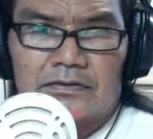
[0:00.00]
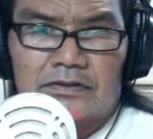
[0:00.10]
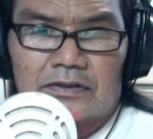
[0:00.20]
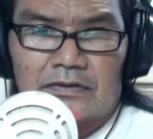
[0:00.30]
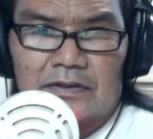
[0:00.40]

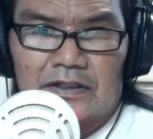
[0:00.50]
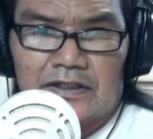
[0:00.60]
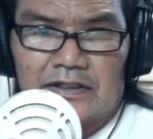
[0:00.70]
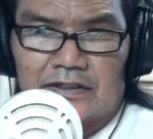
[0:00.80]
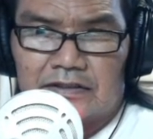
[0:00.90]
so uh
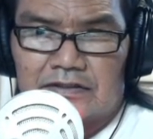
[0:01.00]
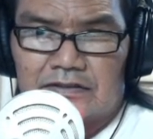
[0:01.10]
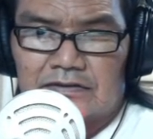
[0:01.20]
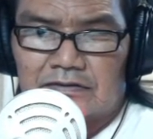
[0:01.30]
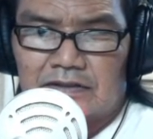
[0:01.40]
yeah
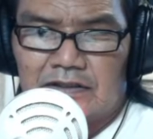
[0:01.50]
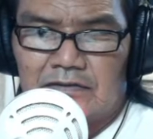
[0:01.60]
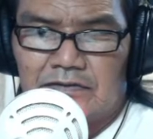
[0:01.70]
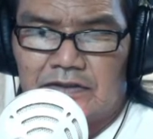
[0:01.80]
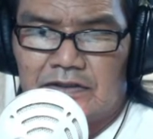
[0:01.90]
so now
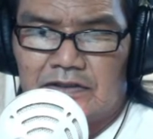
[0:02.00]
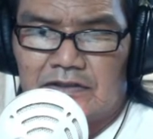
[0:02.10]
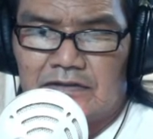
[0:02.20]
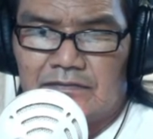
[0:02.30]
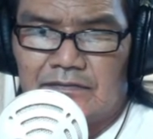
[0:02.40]
we
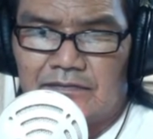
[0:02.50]
uh